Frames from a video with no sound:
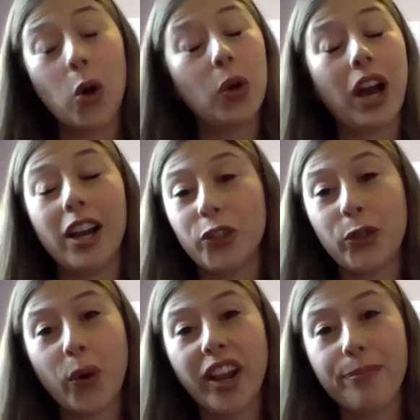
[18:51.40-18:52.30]
oh gosh,
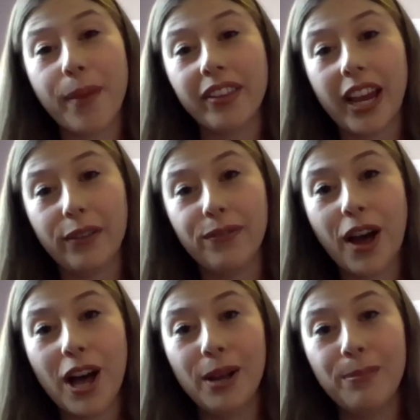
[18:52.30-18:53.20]
story of my life.
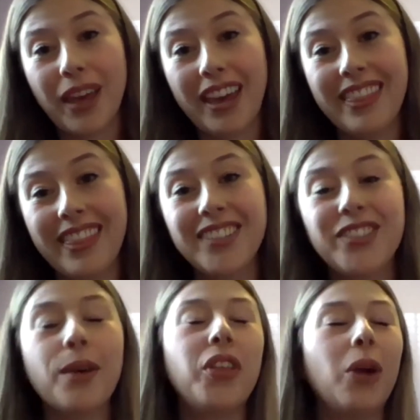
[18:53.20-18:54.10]
And that's
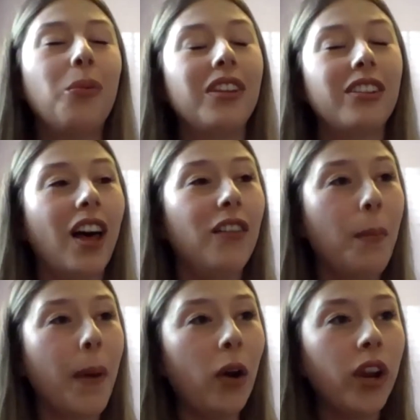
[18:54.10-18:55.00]
something I really love
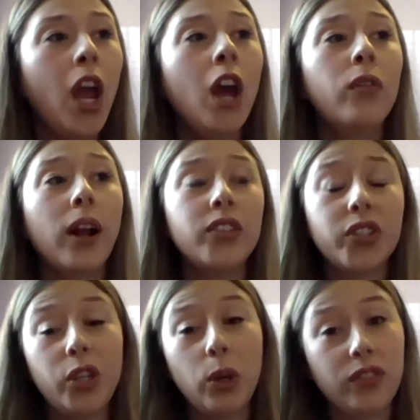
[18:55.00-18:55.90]
about
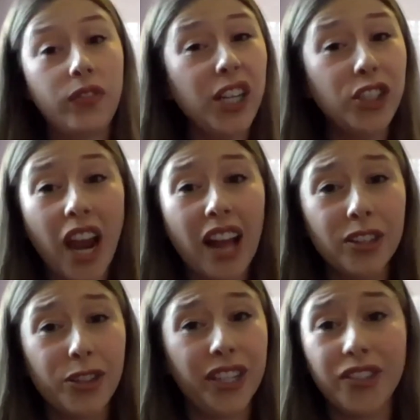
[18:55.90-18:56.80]
forensics too. It's very
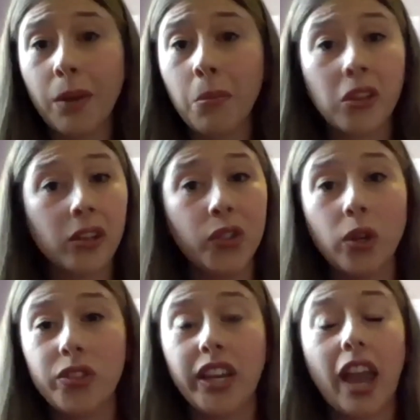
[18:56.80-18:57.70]
challenging. Same with
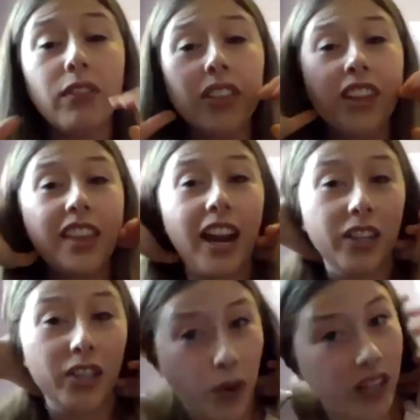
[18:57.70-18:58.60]
consulting. Everything that I
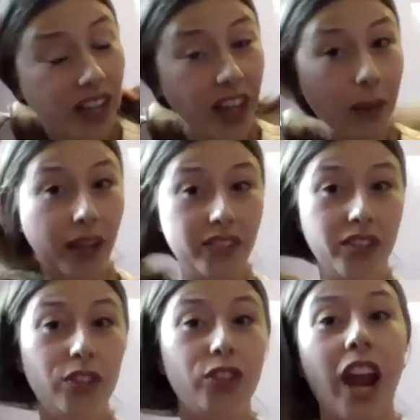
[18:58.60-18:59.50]
do on a daily
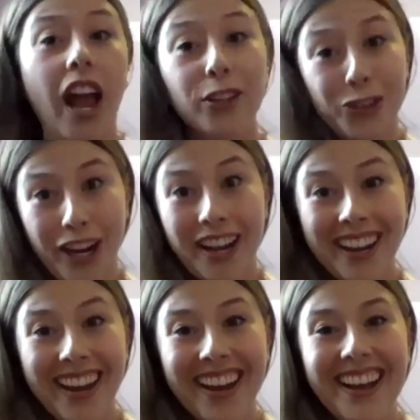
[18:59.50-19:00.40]
basis is challenging.
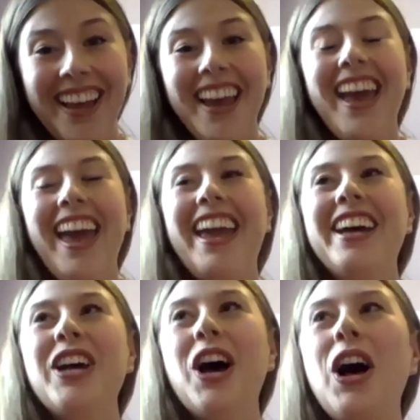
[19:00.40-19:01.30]

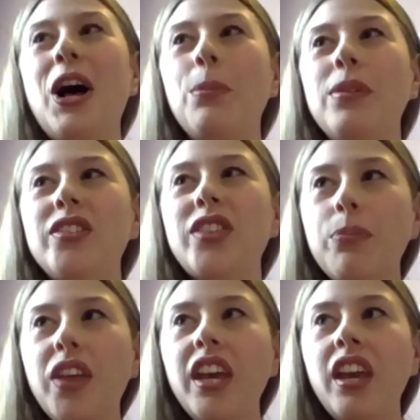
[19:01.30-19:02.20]
And
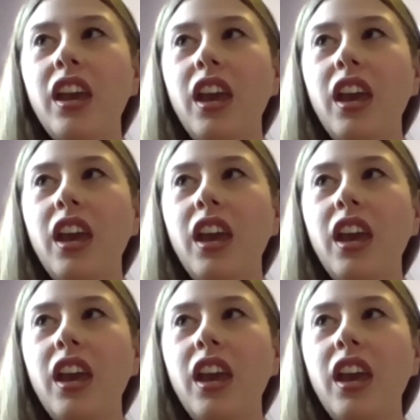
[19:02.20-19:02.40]
something